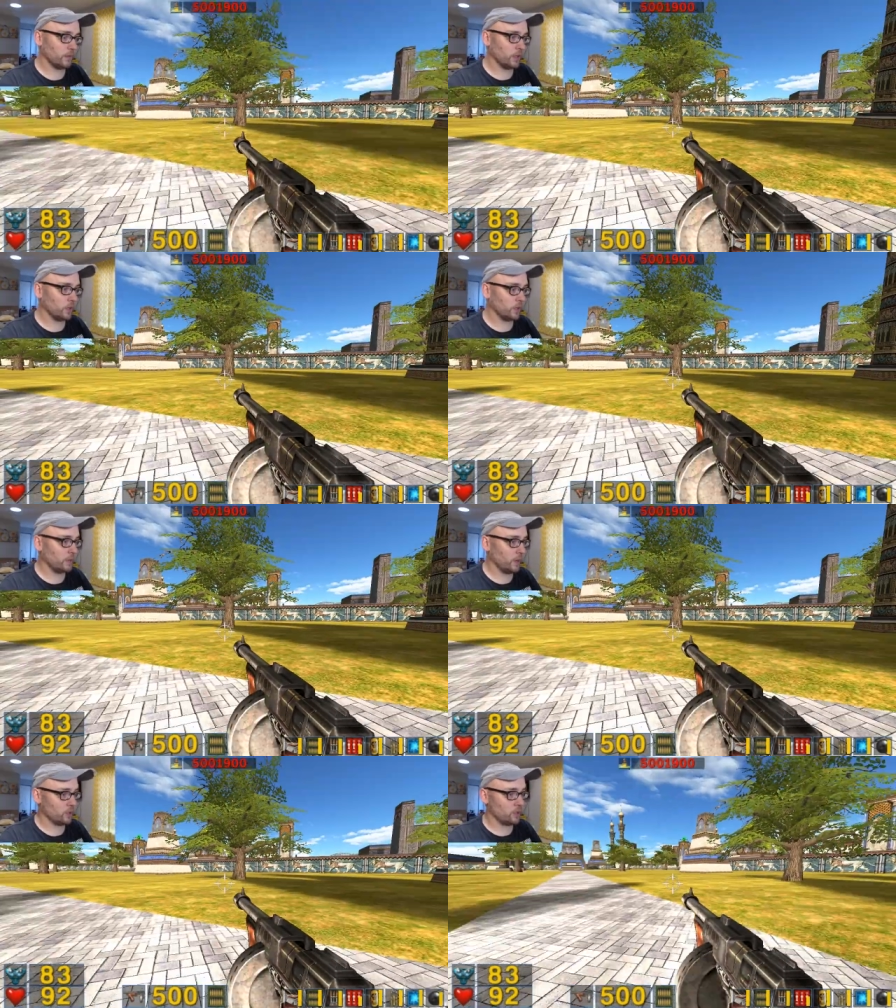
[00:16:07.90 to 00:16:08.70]
Oh,
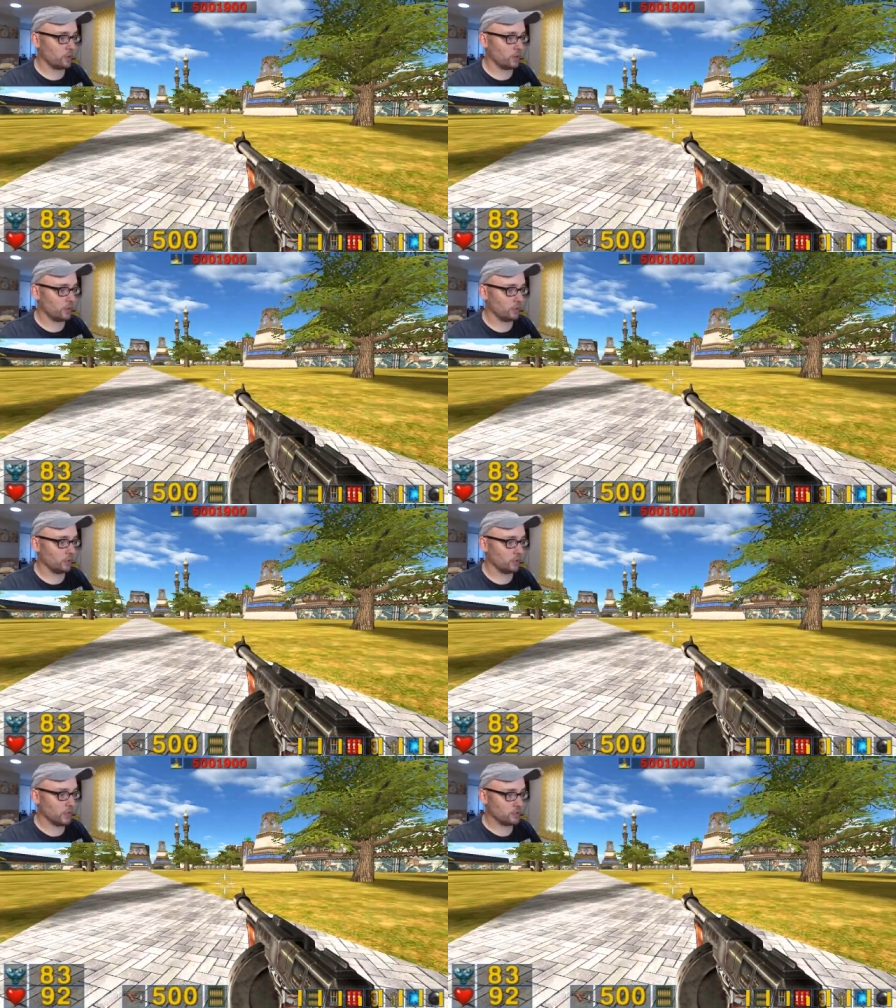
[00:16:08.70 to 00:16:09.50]
come on, you don't ever
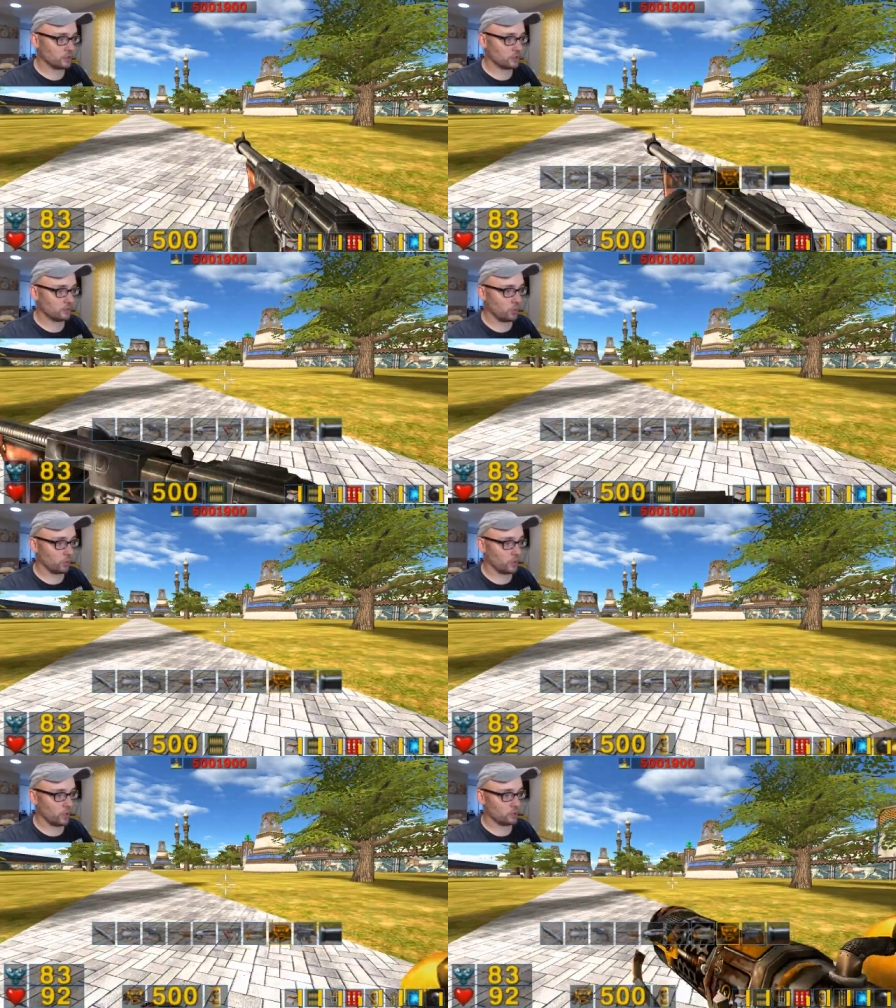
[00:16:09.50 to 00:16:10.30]
utilize
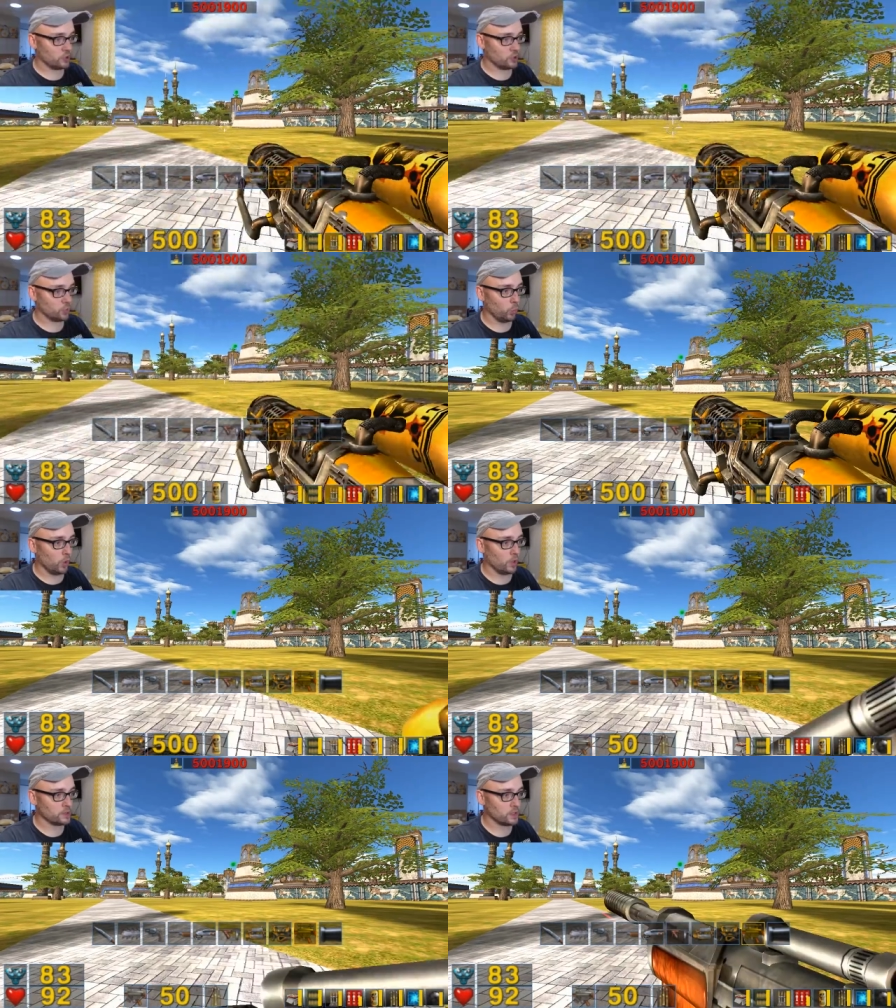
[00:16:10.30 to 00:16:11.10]
courtyards just
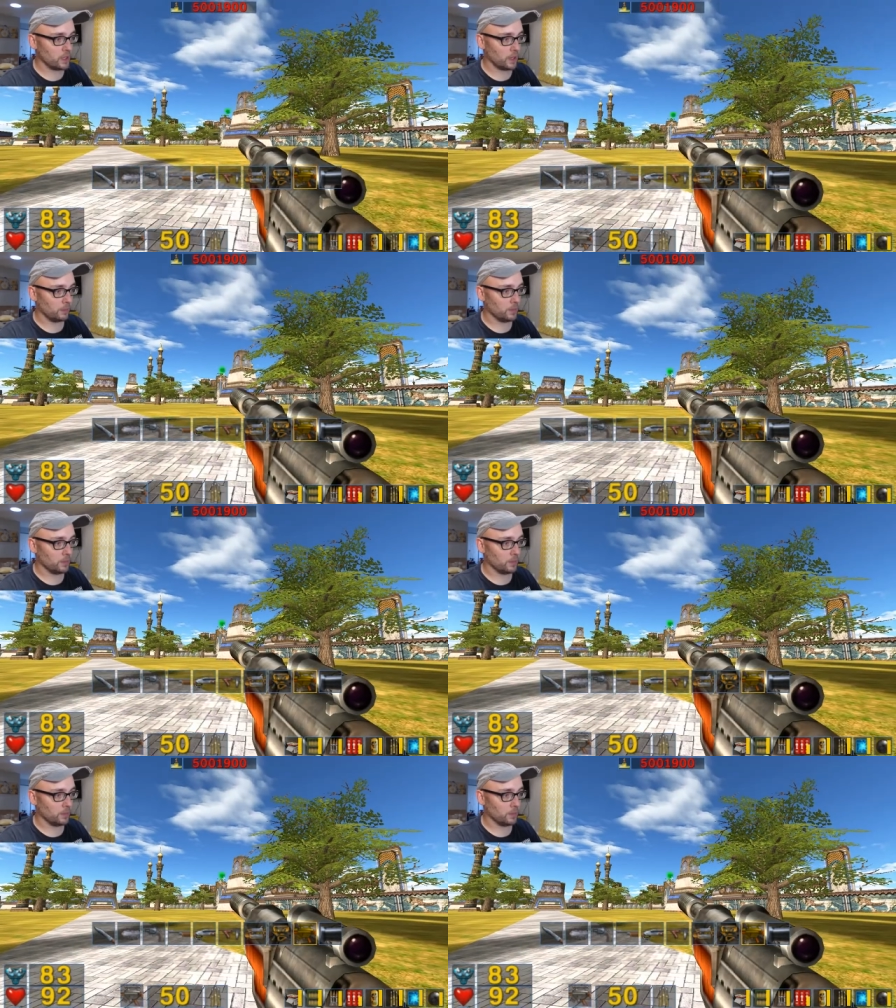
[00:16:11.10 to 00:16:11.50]
one time.